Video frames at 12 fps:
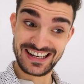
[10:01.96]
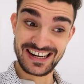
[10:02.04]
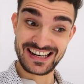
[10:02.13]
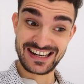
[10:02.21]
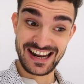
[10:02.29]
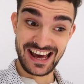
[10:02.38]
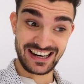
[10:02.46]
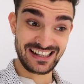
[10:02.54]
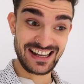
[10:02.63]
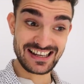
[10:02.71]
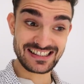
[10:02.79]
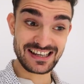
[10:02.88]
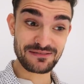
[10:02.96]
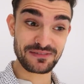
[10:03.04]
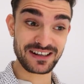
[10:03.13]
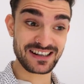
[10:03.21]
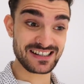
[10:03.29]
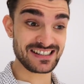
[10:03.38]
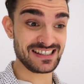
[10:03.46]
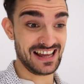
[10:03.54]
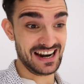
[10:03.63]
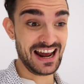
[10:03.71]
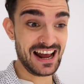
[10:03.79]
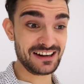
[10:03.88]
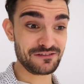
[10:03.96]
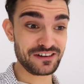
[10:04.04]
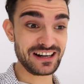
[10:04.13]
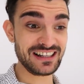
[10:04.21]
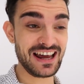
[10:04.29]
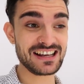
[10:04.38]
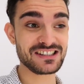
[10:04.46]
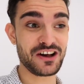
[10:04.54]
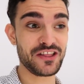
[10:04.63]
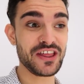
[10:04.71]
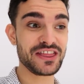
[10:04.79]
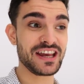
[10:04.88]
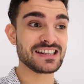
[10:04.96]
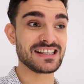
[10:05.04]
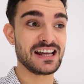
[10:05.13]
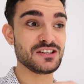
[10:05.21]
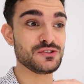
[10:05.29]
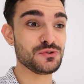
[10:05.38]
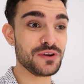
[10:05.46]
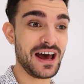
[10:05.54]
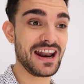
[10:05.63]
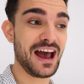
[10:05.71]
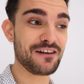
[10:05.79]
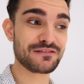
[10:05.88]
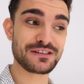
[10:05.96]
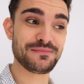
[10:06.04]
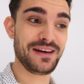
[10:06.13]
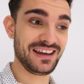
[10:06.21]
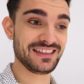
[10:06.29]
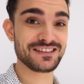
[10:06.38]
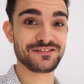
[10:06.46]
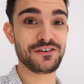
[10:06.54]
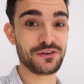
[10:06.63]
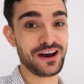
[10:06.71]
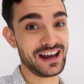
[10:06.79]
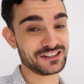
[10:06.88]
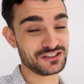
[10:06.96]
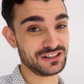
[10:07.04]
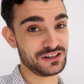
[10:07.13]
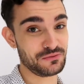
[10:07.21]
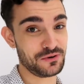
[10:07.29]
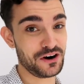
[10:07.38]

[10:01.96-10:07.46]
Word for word: at it and analyze it because then I realize all the things I do not have to make this photo actually